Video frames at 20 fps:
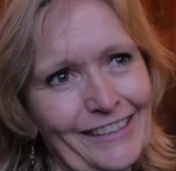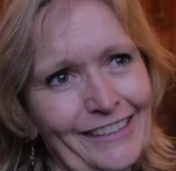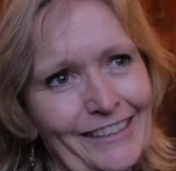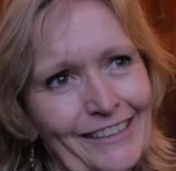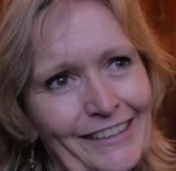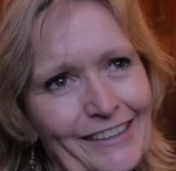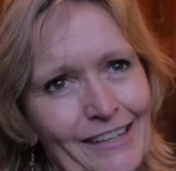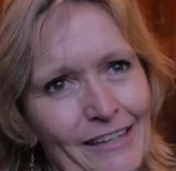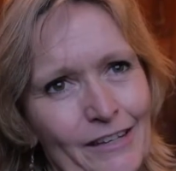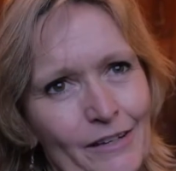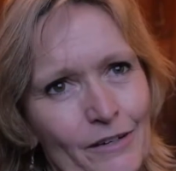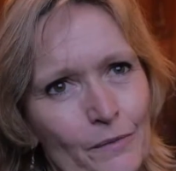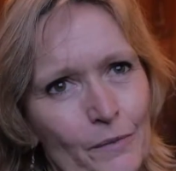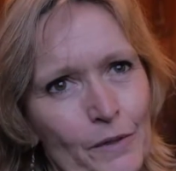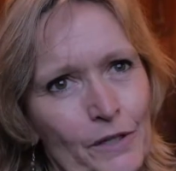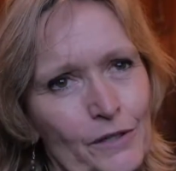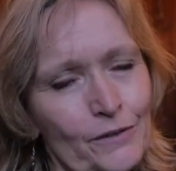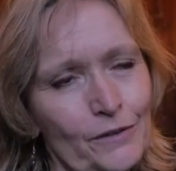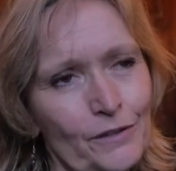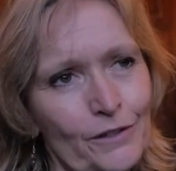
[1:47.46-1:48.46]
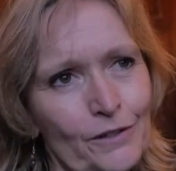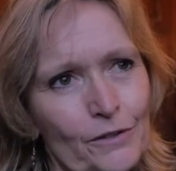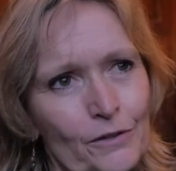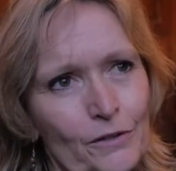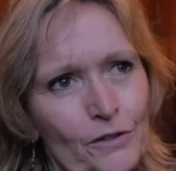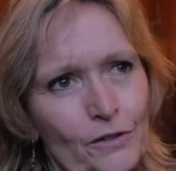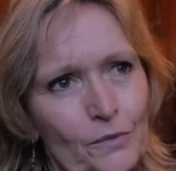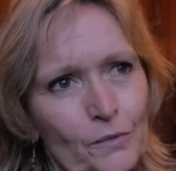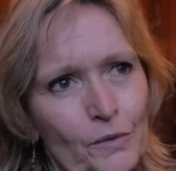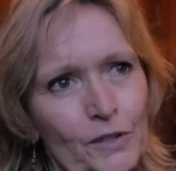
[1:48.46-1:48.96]
I think we all
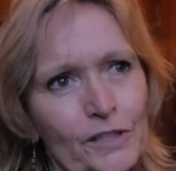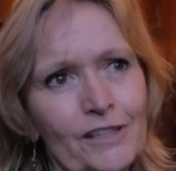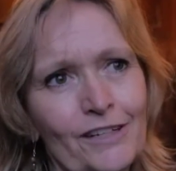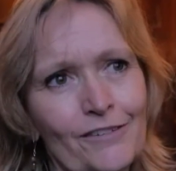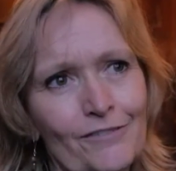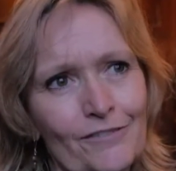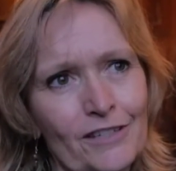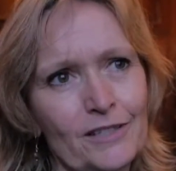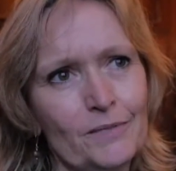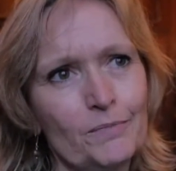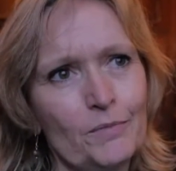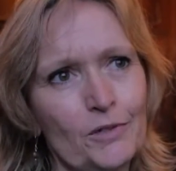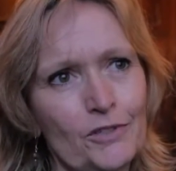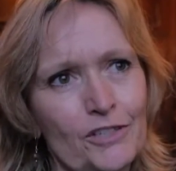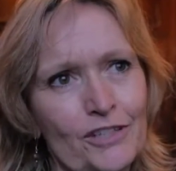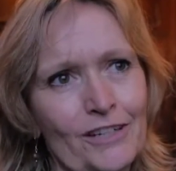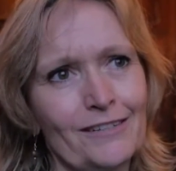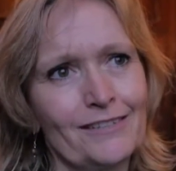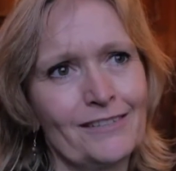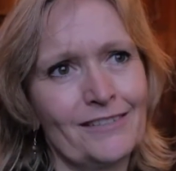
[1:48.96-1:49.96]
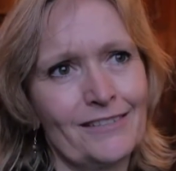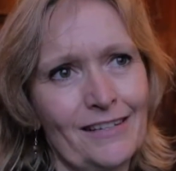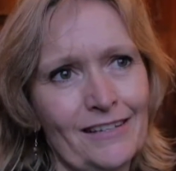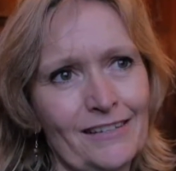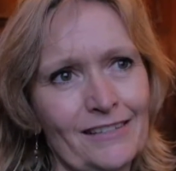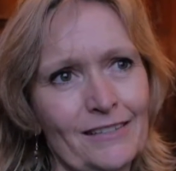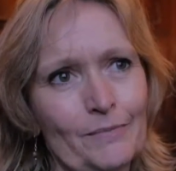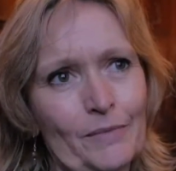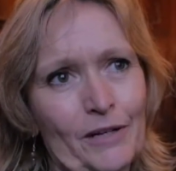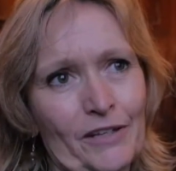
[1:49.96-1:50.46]
thought we'll give this project
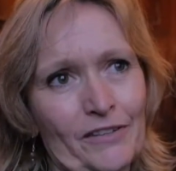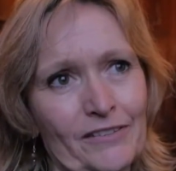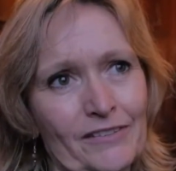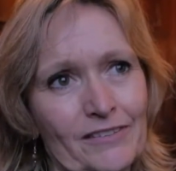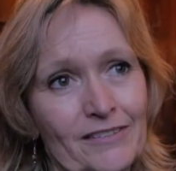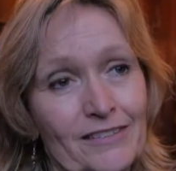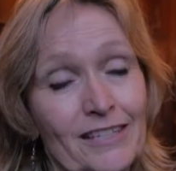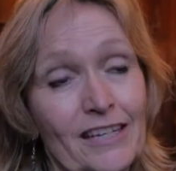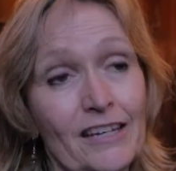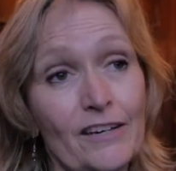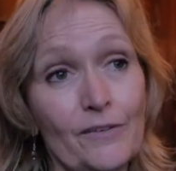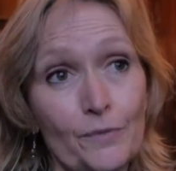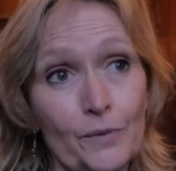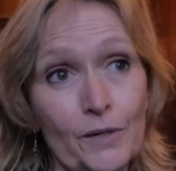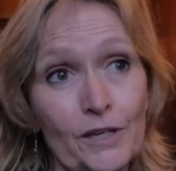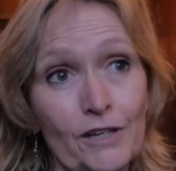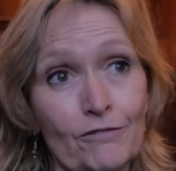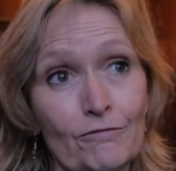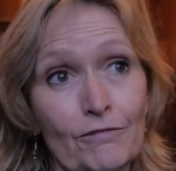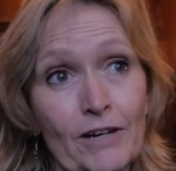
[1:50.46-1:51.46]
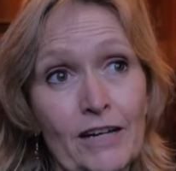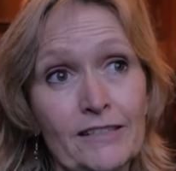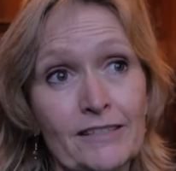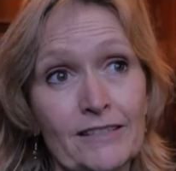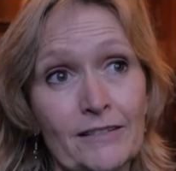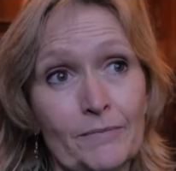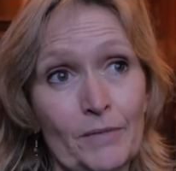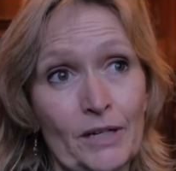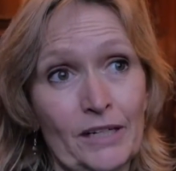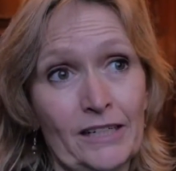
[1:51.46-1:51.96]
6 months, see if we can raise
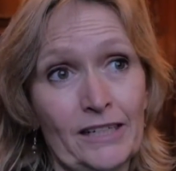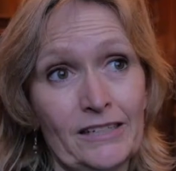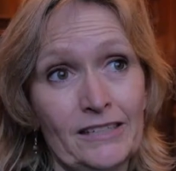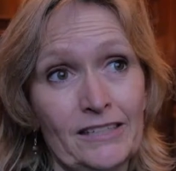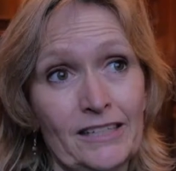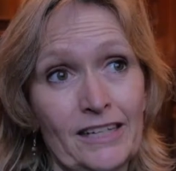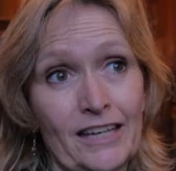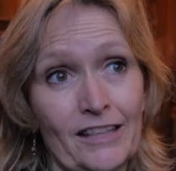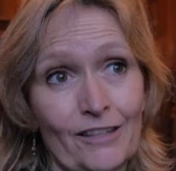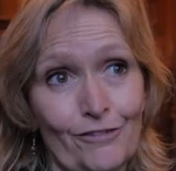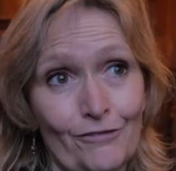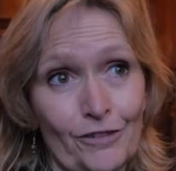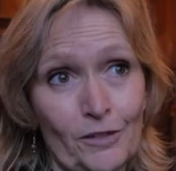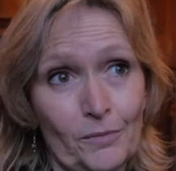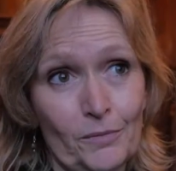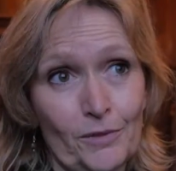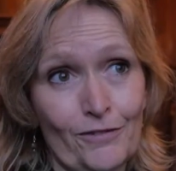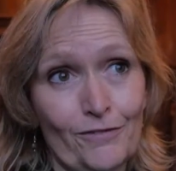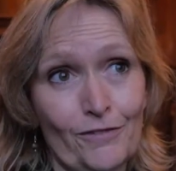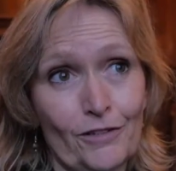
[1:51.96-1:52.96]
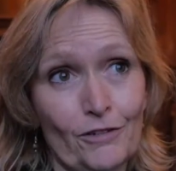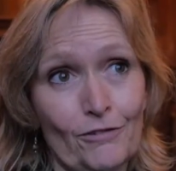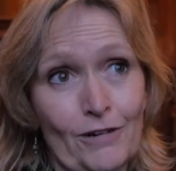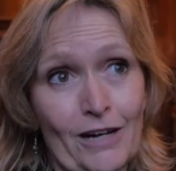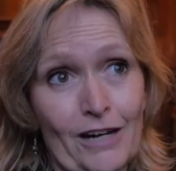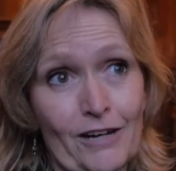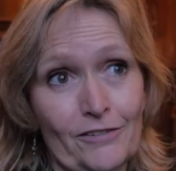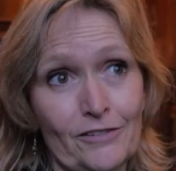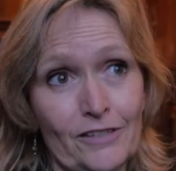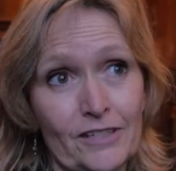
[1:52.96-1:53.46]
the money to get the film off the
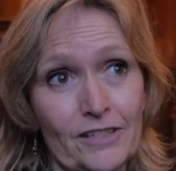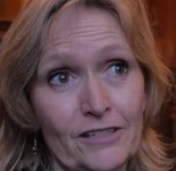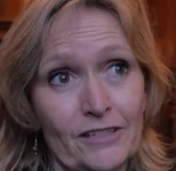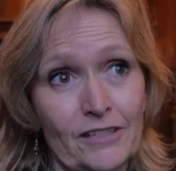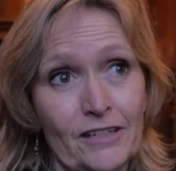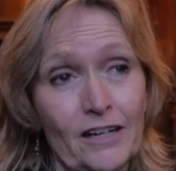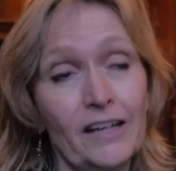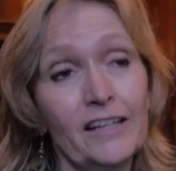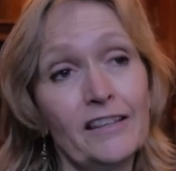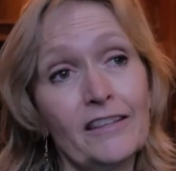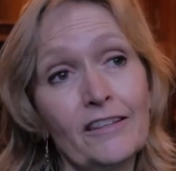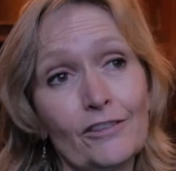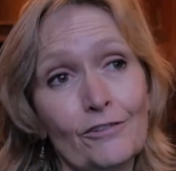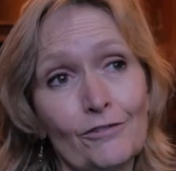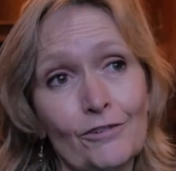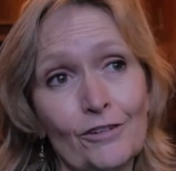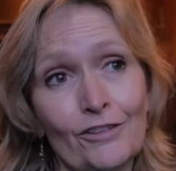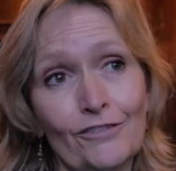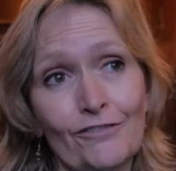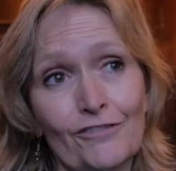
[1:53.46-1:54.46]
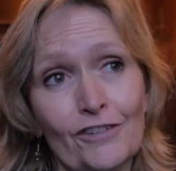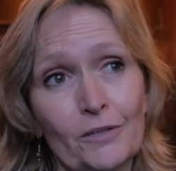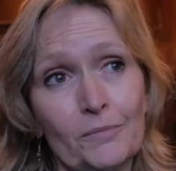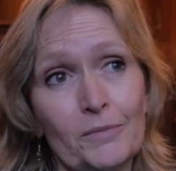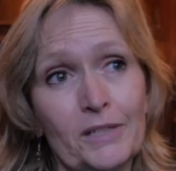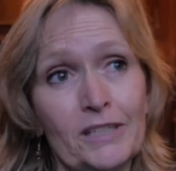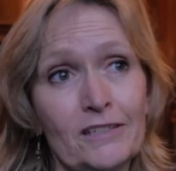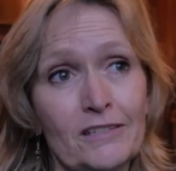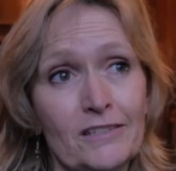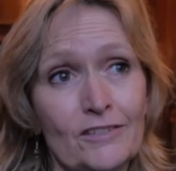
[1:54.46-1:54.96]
ground, either through the film
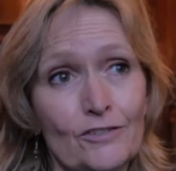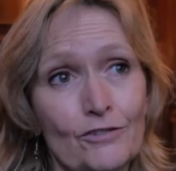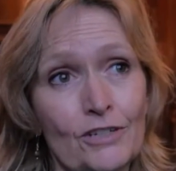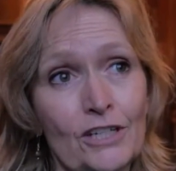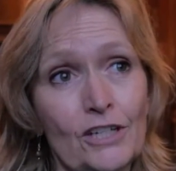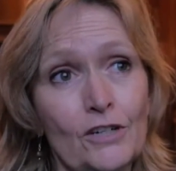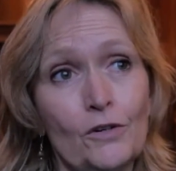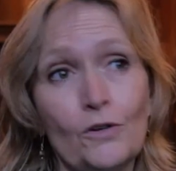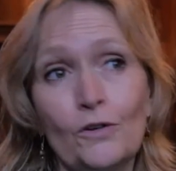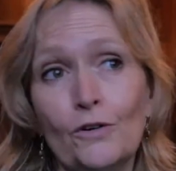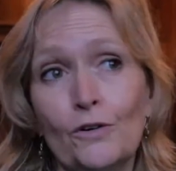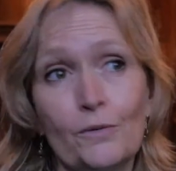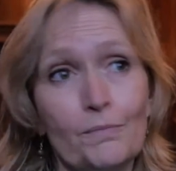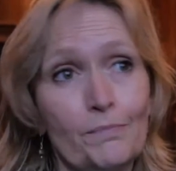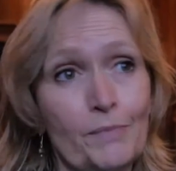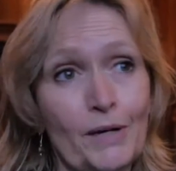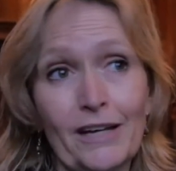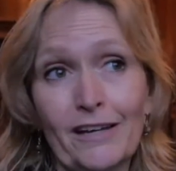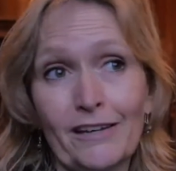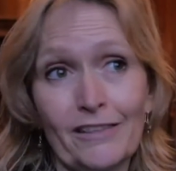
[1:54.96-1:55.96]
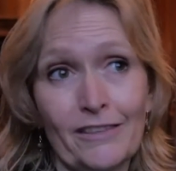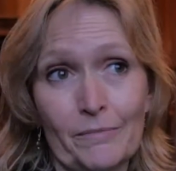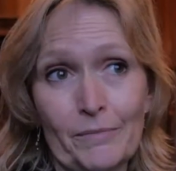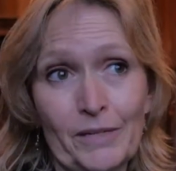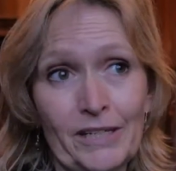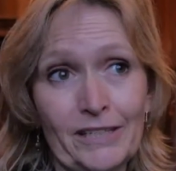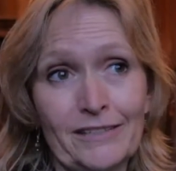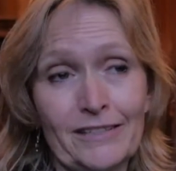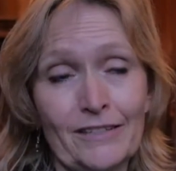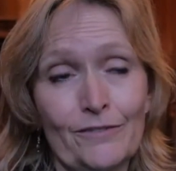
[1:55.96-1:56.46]
industry or by other
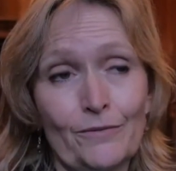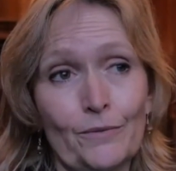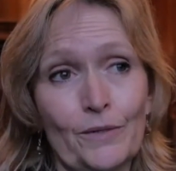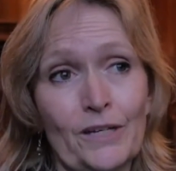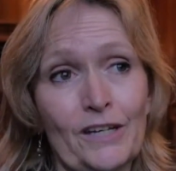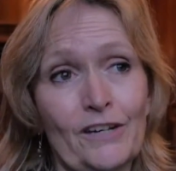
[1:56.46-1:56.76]
means if we